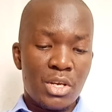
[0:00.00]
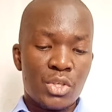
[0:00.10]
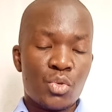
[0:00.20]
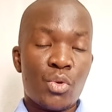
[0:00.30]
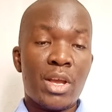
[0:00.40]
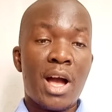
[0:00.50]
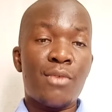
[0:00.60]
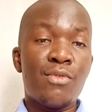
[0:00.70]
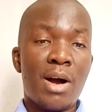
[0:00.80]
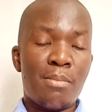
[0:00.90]
So we
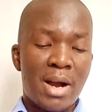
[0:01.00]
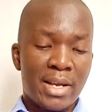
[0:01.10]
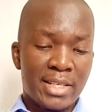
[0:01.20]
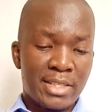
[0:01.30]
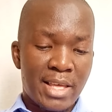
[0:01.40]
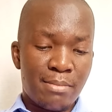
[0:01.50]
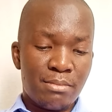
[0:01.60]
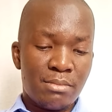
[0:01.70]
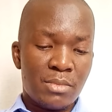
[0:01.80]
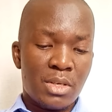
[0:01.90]
have amongst them,